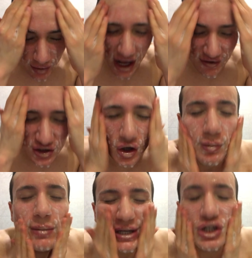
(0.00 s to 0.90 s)
gonna have to go
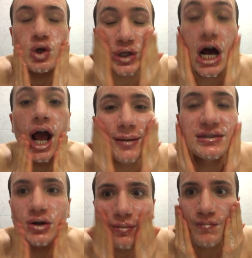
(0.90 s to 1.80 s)
maybe 2 times,
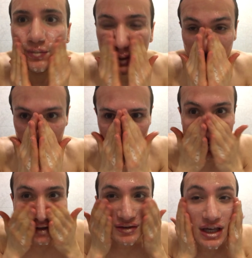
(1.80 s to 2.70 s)
maybe
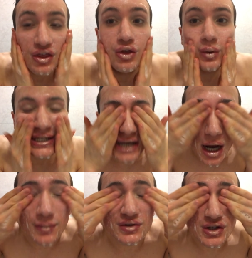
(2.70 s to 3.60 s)
even like 3
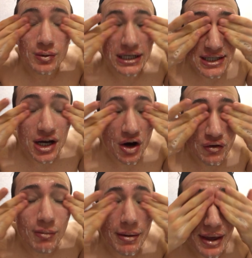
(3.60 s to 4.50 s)
times to really take off
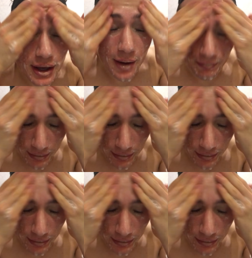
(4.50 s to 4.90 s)
all my makeup.